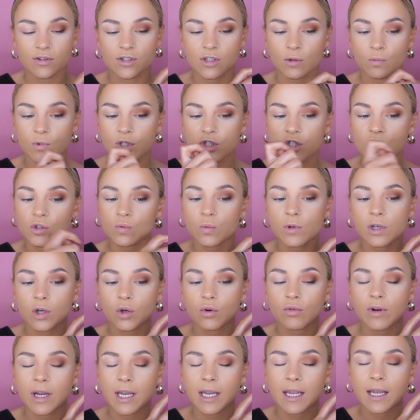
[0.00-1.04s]
So we just want
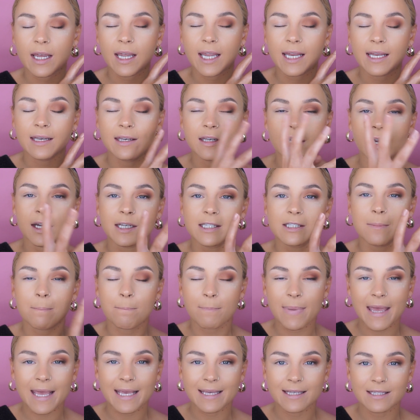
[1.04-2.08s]
to create a nice
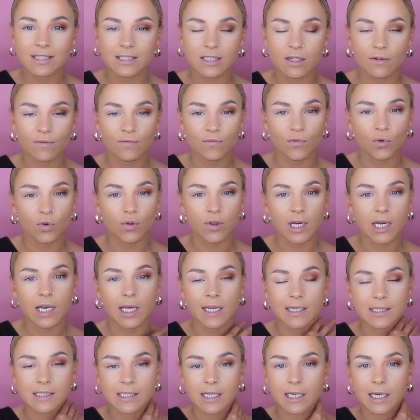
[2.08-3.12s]
base for the
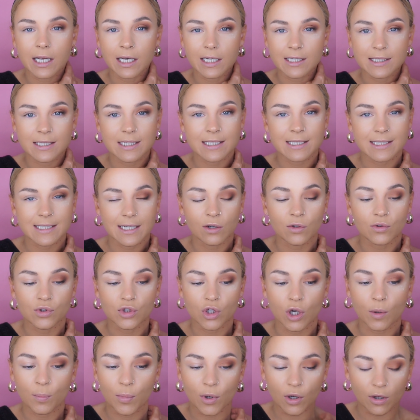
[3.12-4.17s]
lighter colour to sit on
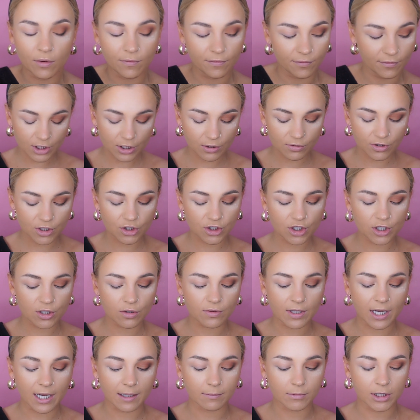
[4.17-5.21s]
top of. So to
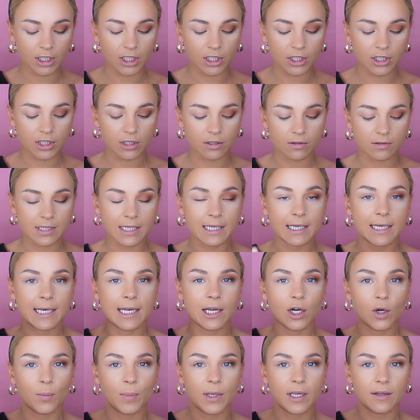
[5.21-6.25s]
do that, I'm going to use a
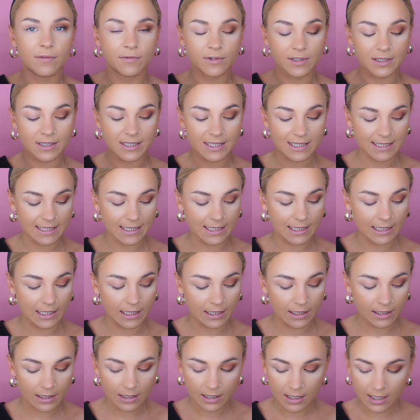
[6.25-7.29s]
little bit of
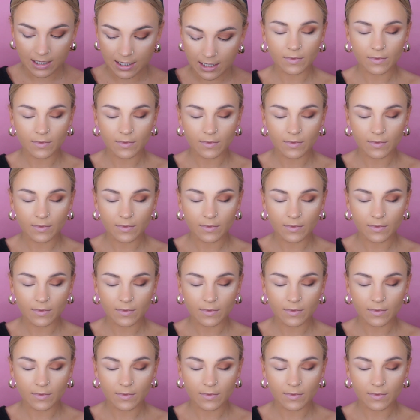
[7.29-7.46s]
concealer